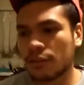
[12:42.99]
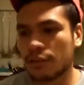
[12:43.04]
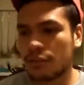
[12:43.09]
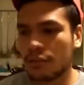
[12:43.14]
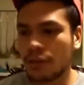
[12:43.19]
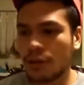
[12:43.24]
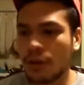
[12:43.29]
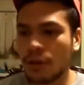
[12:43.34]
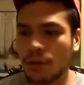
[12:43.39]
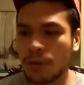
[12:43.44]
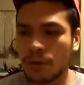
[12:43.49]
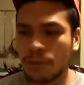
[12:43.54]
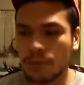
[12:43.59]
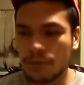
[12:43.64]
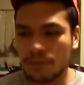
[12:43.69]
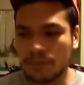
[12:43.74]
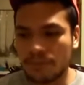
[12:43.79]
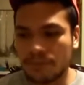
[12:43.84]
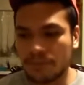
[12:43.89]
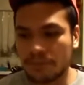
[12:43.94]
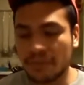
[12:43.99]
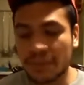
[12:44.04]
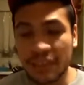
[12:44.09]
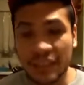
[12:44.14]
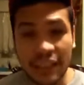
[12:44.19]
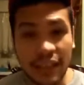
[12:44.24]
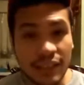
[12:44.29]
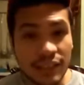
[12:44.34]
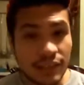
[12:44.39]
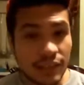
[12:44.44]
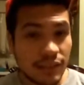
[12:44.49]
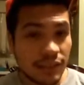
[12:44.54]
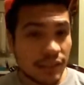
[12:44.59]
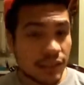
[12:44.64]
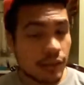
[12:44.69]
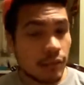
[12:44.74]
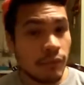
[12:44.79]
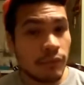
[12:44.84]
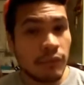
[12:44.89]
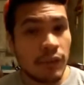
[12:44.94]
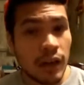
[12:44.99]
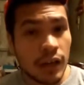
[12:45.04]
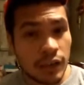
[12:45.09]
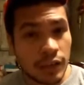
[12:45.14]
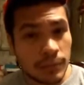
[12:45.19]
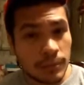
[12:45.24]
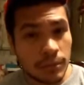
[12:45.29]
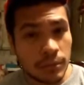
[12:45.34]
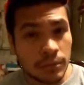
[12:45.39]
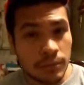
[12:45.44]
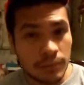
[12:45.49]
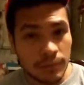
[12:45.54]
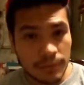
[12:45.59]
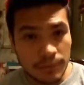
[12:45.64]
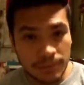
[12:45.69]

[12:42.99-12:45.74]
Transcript: So yes, it's still a valuable